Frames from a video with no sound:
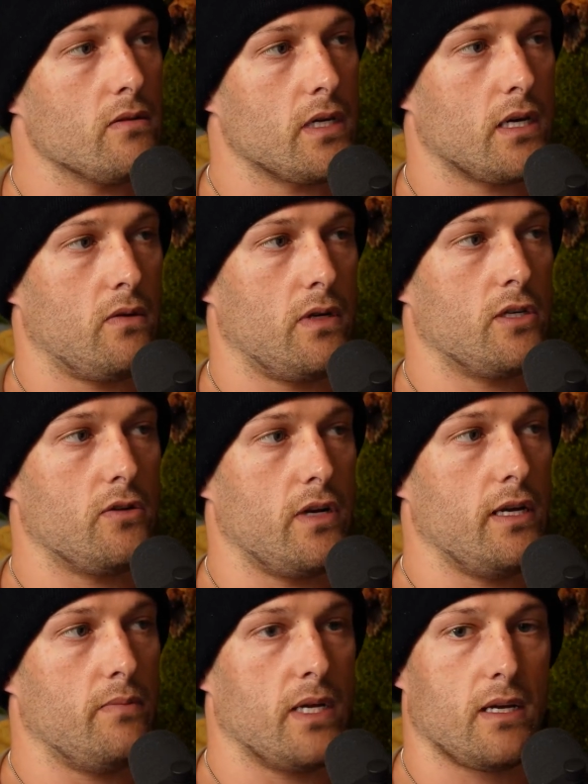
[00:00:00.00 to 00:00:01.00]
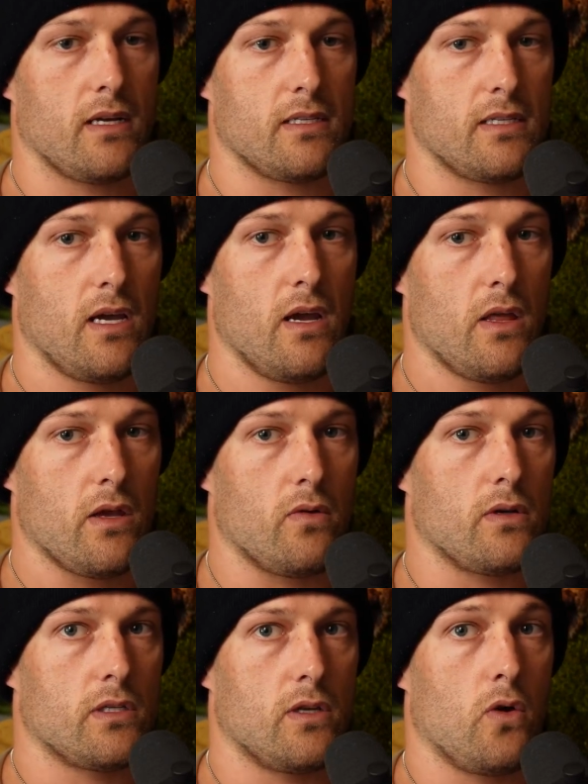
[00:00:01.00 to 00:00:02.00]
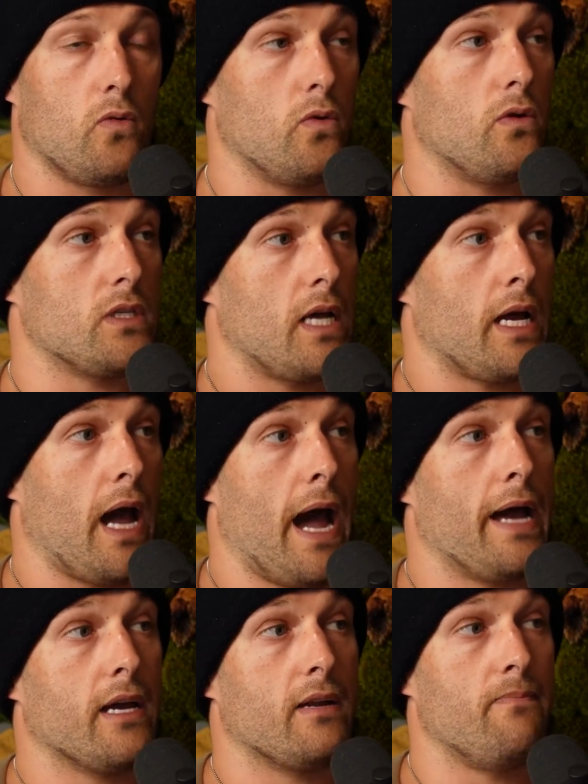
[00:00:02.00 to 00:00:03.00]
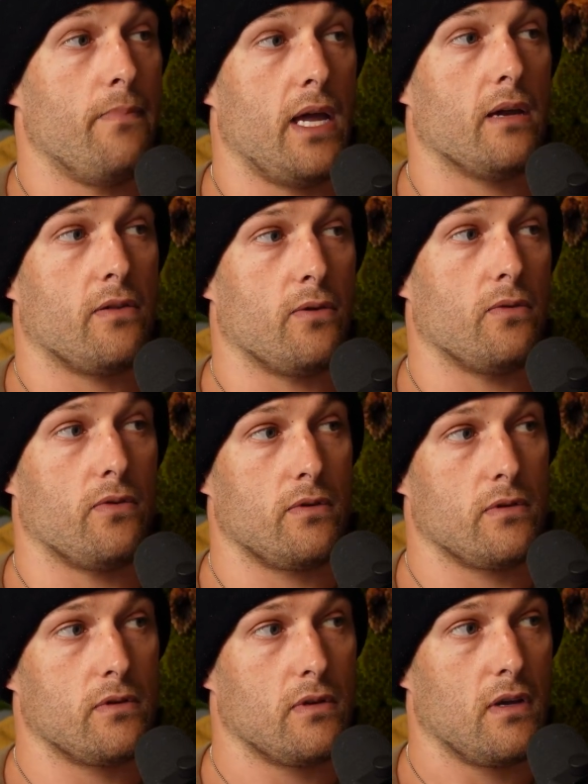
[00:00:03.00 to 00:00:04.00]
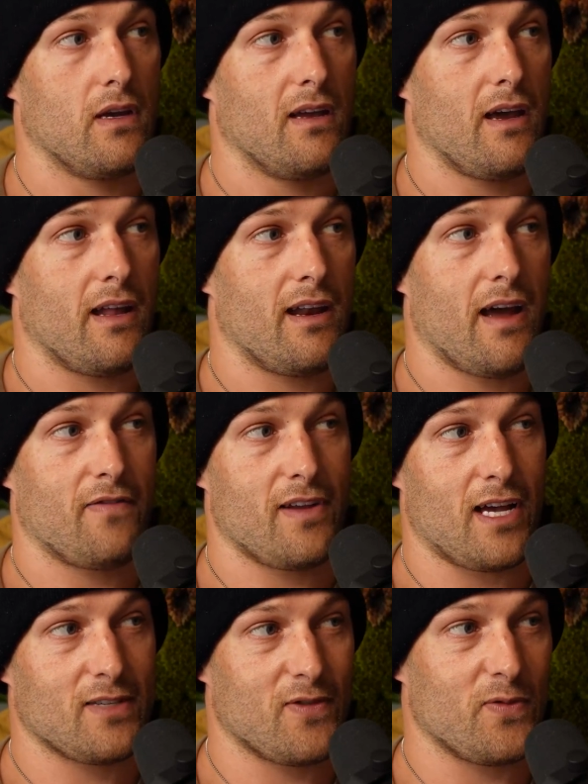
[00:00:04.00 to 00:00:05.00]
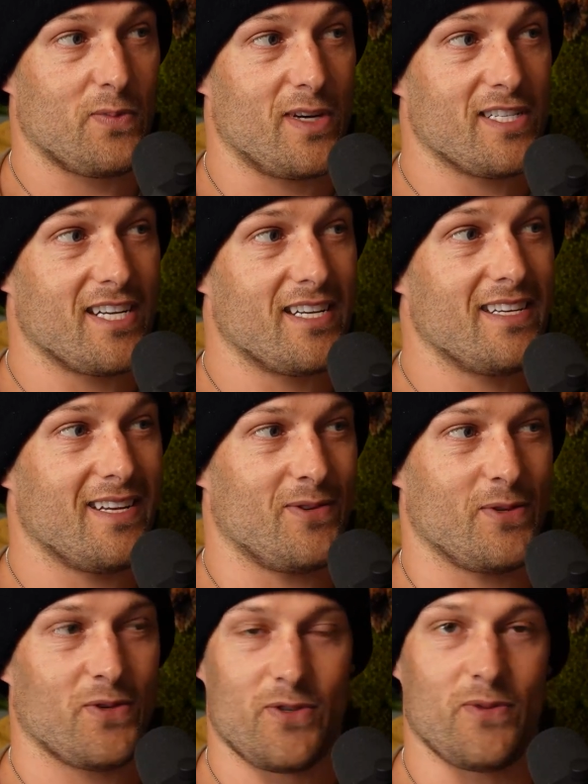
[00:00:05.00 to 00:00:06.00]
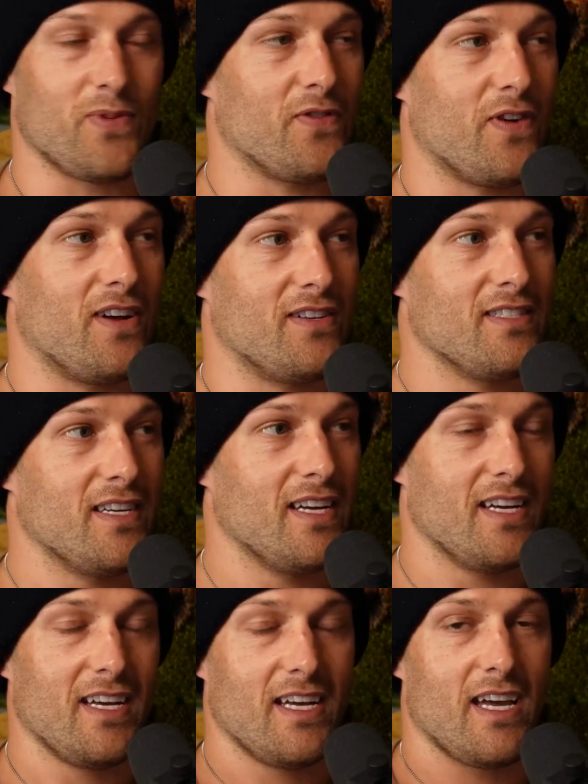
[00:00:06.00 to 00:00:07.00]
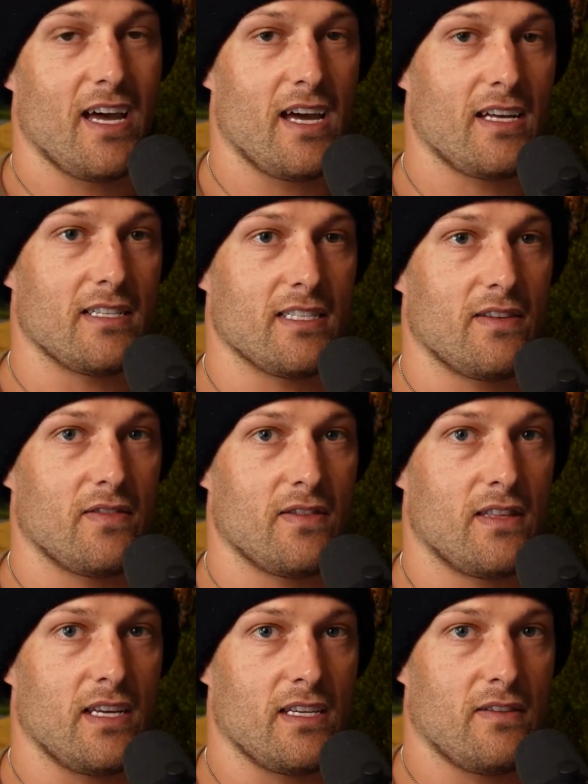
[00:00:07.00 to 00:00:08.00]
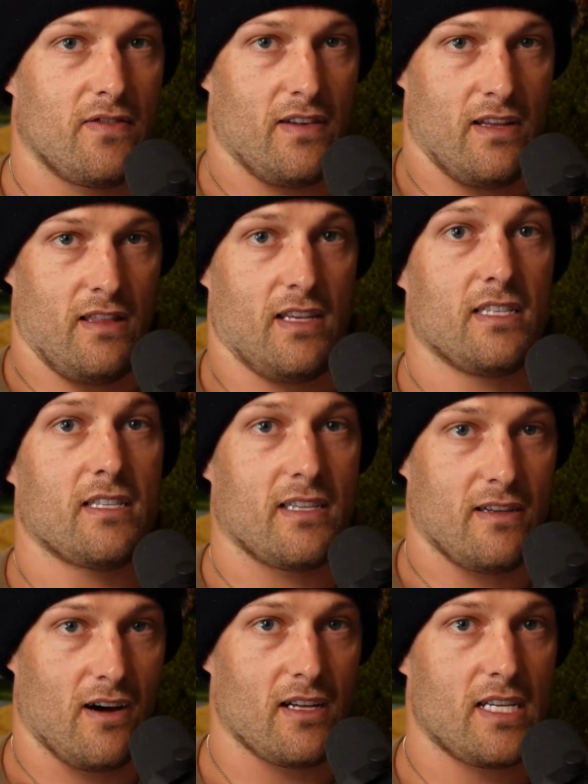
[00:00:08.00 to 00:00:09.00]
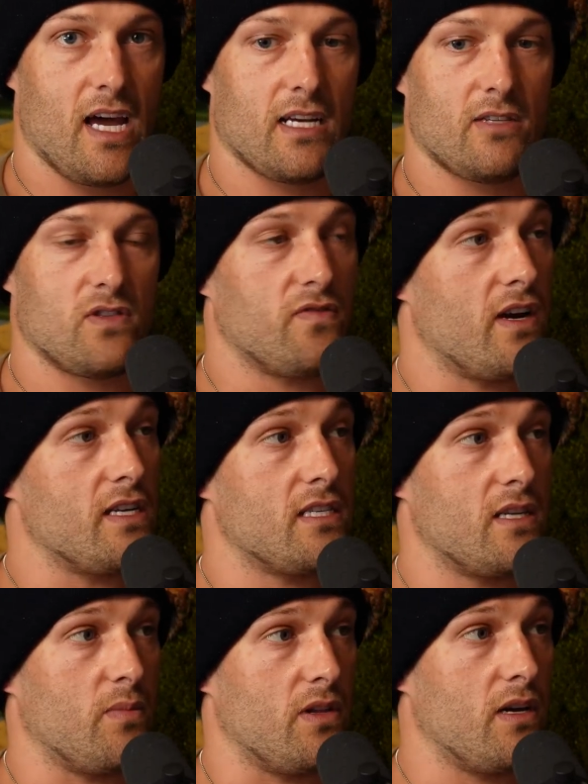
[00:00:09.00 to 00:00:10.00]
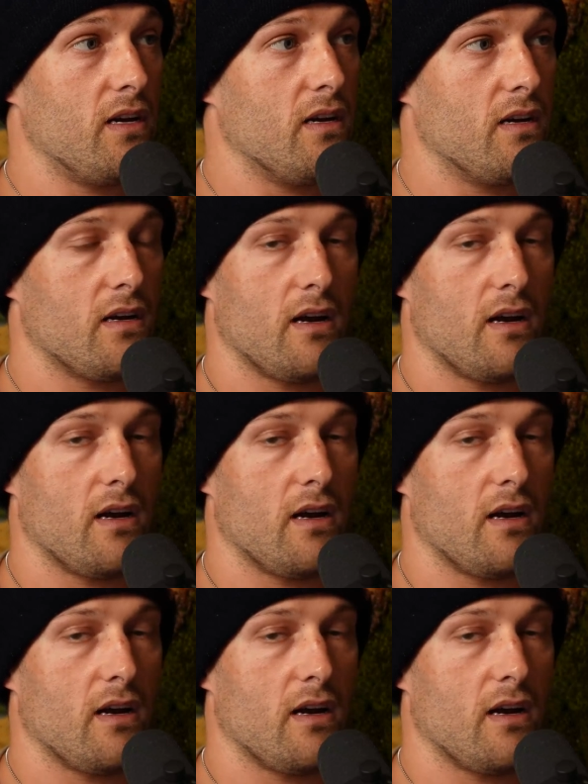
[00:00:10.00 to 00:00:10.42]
It was like a retreat because there was no rules. I could make the rules. I didn't have to ask for permission, and it was super fun. And in this context, it was very similar.